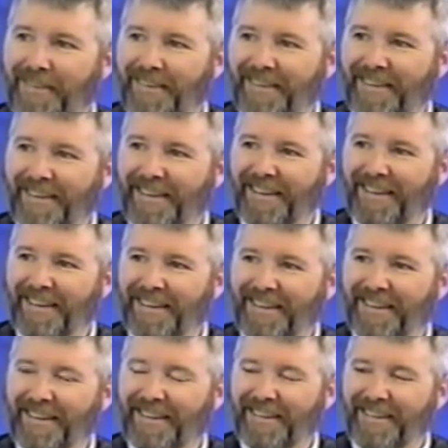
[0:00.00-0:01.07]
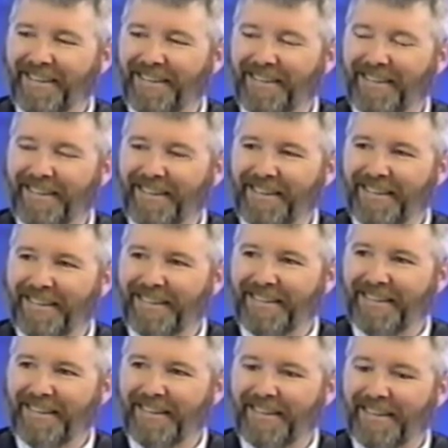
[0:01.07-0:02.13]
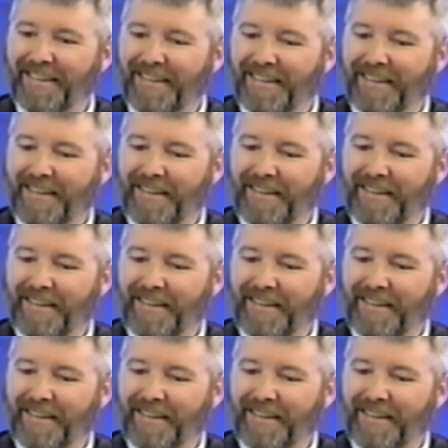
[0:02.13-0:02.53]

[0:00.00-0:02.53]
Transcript: Ontario. You're running a lot of candidates in